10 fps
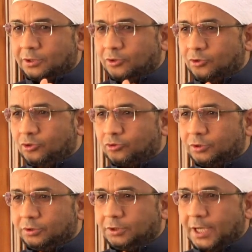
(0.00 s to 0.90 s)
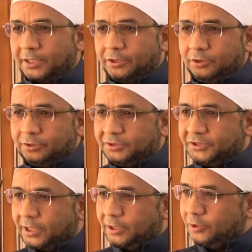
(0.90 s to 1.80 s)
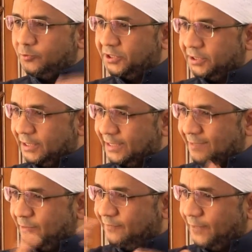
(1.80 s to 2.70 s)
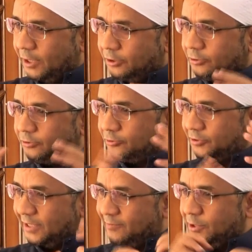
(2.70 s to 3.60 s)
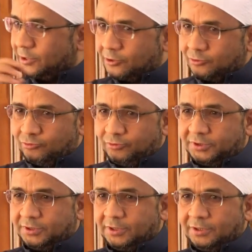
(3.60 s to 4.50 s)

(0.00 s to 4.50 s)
or agree, disagree with the Islamic values or Islamic rules,